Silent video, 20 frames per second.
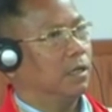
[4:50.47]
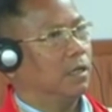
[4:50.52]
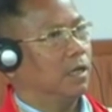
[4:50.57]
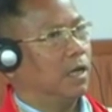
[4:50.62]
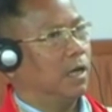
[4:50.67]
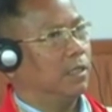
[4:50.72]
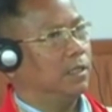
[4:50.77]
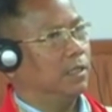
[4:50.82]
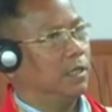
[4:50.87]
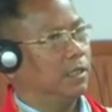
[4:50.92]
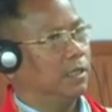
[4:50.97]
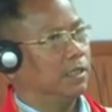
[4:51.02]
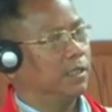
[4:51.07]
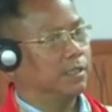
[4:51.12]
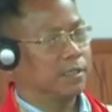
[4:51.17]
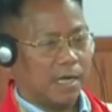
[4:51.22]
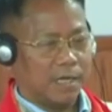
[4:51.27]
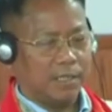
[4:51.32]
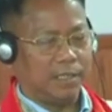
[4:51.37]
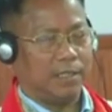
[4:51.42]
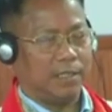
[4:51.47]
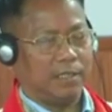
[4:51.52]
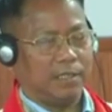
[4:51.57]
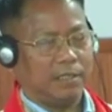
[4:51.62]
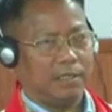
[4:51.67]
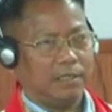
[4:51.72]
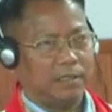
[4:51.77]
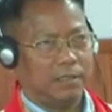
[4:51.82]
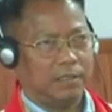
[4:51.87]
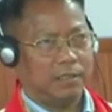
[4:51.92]
and they study
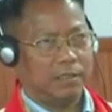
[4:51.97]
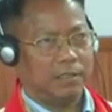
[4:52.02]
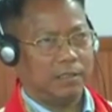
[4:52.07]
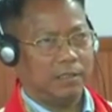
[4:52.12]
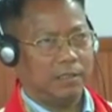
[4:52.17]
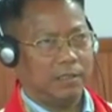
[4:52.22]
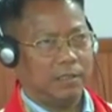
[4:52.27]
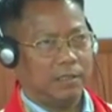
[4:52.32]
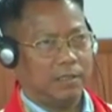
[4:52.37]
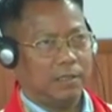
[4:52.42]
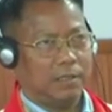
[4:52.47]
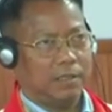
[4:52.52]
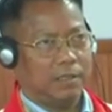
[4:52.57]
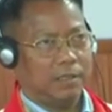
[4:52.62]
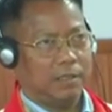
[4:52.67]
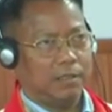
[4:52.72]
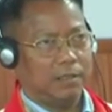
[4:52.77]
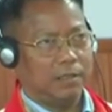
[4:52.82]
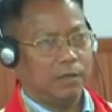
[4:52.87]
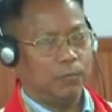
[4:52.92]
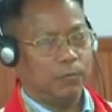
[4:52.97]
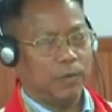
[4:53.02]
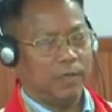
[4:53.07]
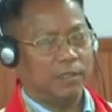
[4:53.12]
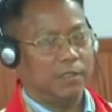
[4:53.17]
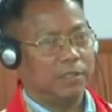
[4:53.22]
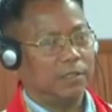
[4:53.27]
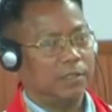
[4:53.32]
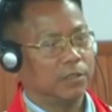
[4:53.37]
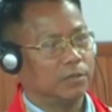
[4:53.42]
the
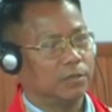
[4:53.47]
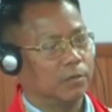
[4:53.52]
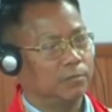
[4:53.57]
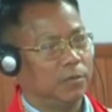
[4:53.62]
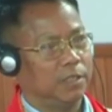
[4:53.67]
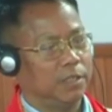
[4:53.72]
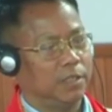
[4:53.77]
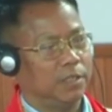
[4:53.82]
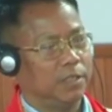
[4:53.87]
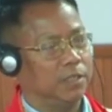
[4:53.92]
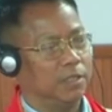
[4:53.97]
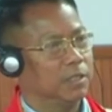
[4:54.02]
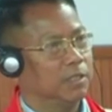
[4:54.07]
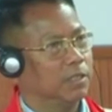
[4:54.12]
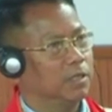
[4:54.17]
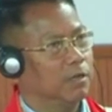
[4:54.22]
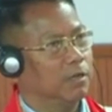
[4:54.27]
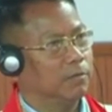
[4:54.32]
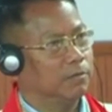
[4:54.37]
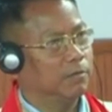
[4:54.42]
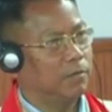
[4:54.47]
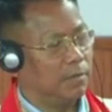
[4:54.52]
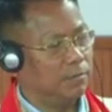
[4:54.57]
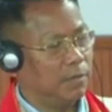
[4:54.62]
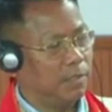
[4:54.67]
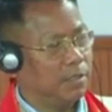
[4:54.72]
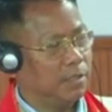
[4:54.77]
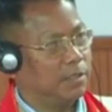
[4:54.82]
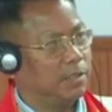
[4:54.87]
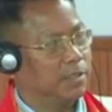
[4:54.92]
weaknesses of the
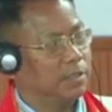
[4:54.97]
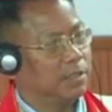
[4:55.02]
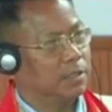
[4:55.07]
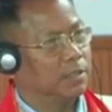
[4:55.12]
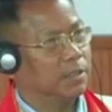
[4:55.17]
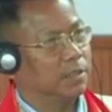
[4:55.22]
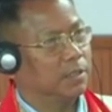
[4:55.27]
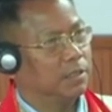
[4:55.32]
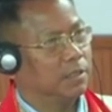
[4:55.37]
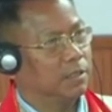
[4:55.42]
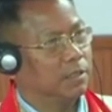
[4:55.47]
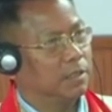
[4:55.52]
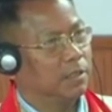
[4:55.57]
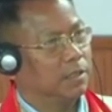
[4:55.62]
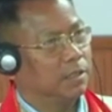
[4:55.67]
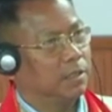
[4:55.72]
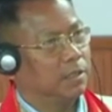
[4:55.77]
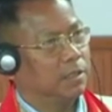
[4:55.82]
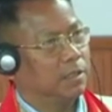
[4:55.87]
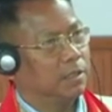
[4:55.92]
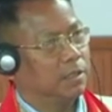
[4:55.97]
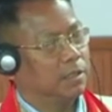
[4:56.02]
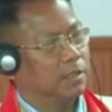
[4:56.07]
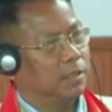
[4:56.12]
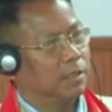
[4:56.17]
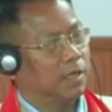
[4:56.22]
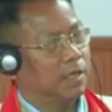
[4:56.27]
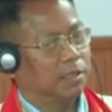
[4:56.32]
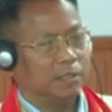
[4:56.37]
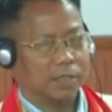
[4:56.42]
families,
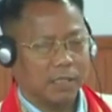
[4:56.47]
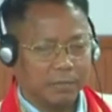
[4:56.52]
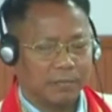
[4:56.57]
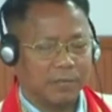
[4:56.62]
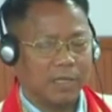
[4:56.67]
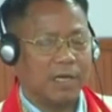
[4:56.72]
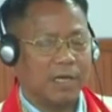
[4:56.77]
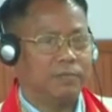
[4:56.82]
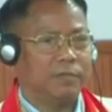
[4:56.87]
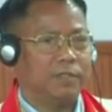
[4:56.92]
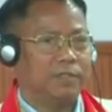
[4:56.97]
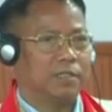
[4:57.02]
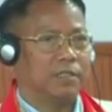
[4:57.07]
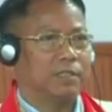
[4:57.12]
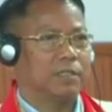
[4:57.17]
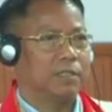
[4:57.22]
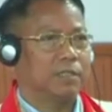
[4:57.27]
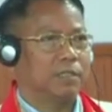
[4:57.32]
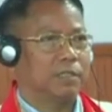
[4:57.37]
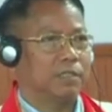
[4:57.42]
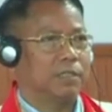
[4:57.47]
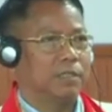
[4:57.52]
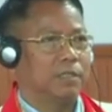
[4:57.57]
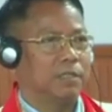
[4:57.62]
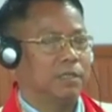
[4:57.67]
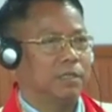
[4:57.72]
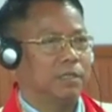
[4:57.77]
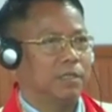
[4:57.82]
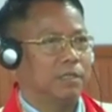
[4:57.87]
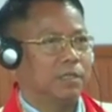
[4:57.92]
and sometimes
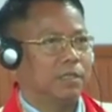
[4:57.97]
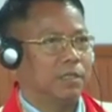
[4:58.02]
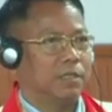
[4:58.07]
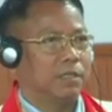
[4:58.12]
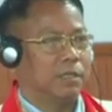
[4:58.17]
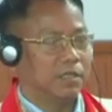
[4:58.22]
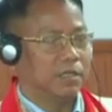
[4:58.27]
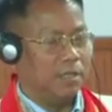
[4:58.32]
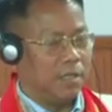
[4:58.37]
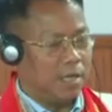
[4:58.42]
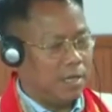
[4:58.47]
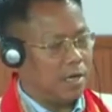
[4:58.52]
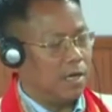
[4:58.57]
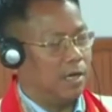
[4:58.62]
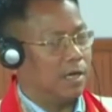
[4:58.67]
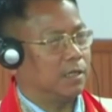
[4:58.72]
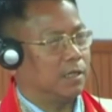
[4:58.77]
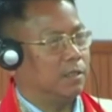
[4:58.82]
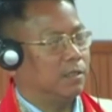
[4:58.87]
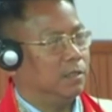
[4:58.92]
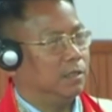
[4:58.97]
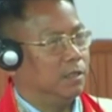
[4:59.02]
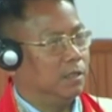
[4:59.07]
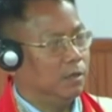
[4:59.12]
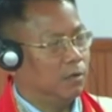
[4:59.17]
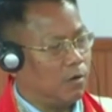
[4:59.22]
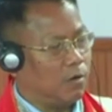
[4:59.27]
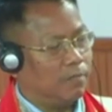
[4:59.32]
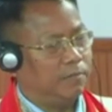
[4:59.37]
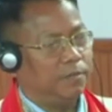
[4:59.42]
they are
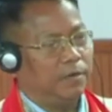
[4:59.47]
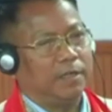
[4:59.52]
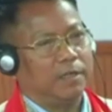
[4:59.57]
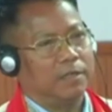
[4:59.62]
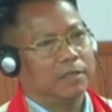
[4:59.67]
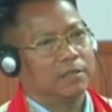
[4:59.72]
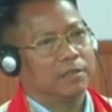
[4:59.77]
eloping